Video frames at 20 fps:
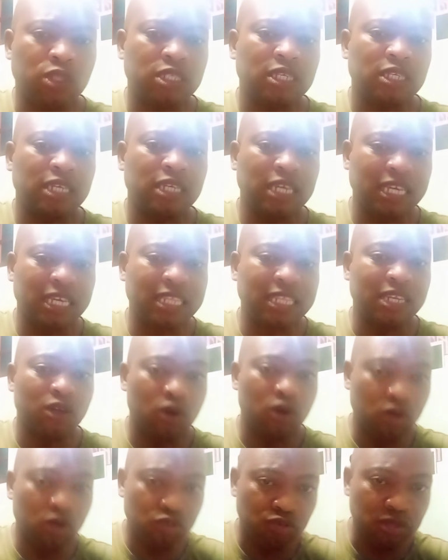in the
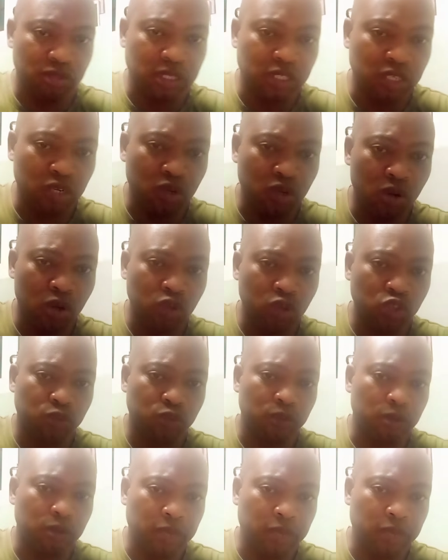country. The law should be made